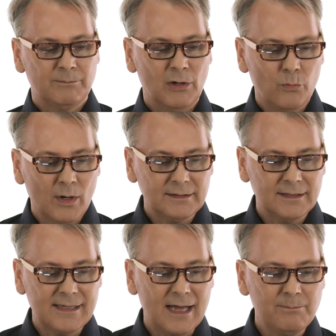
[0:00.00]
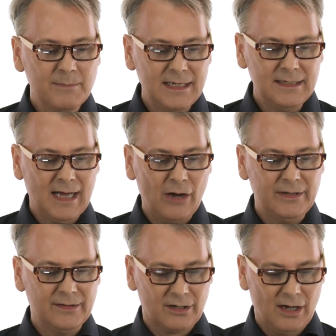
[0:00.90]
But what does that mean now
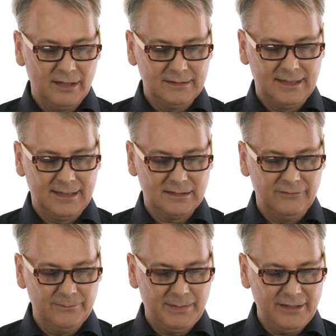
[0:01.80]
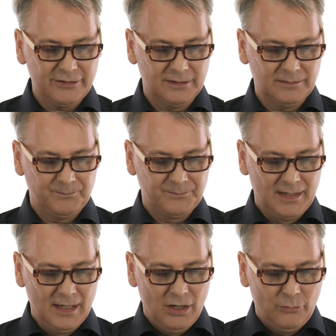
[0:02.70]
in the context of the patient?
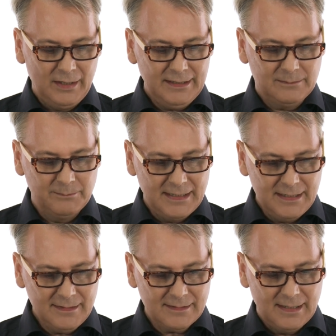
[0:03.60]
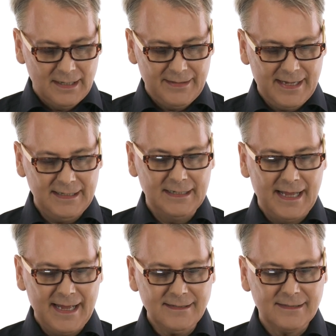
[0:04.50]
Well, it means that in
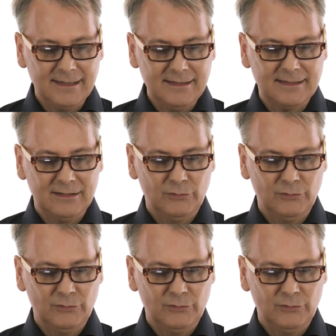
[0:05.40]
essence,